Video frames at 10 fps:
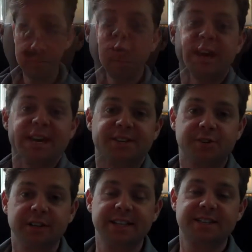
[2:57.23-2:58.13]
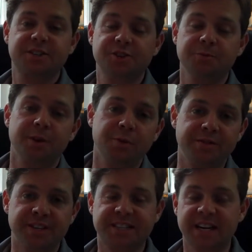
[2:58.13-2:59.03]
Okay, so let's assume that
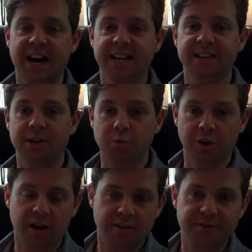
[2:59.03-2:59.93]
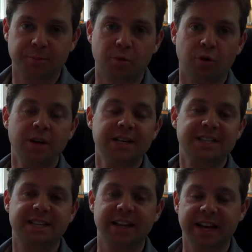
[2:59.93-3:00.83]
we've decided that we're comfortable
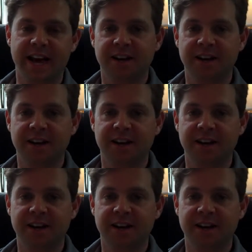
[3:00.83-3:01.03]
selling